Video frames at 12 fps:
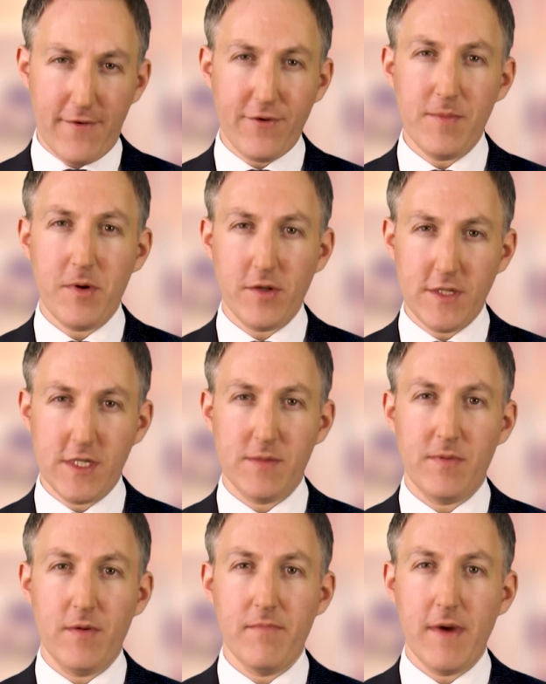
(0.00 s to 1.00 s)
every
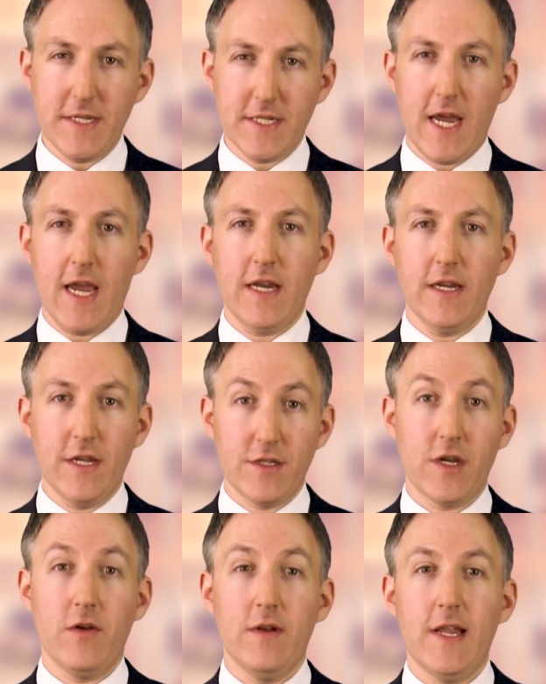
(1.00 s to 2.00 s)
participant maintain
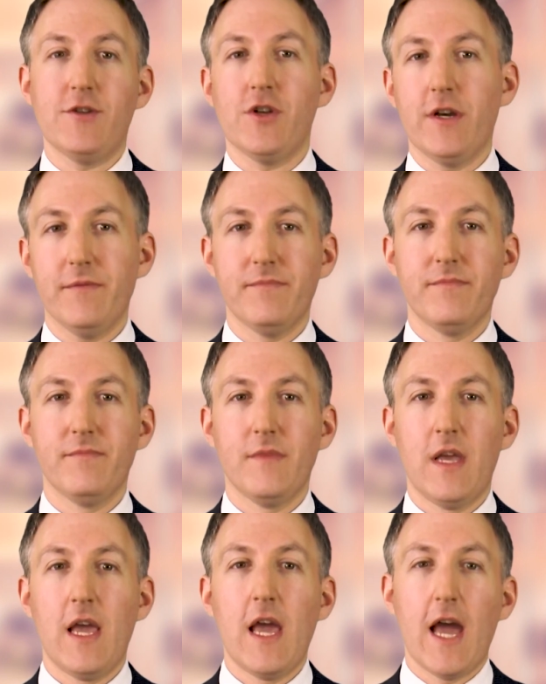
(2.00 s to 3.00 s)
its own ledger,
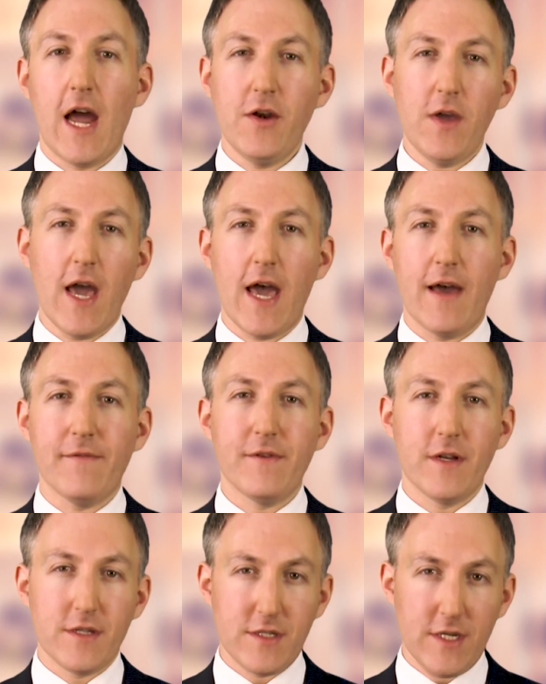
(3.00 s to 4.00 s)
and you
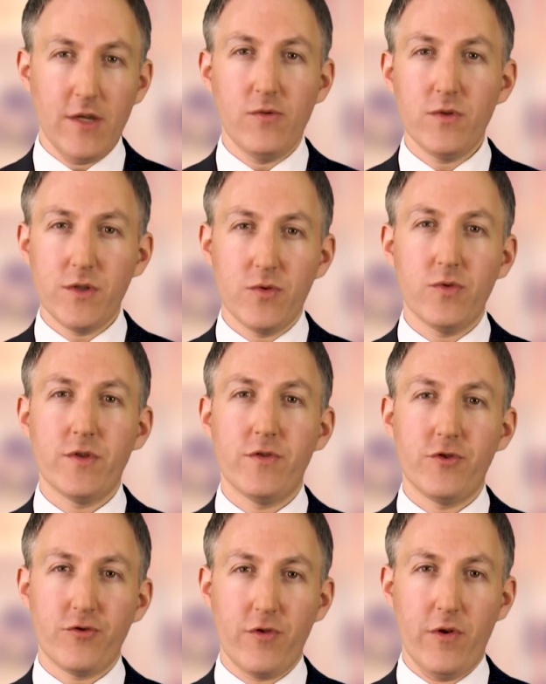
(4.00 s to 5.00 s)
have a single source
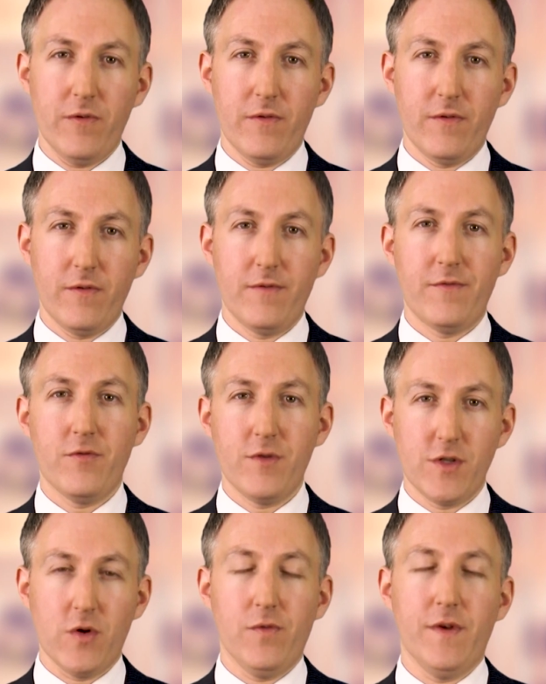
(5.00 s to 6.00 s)
of truth for
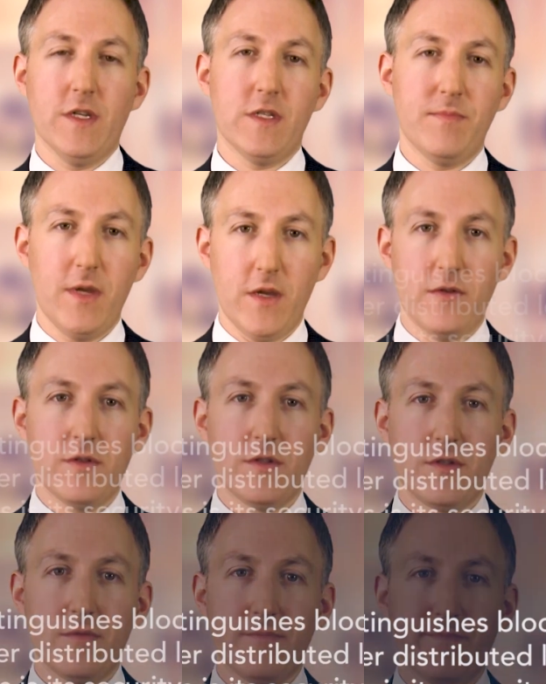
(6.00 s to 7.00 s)
resolving disputes.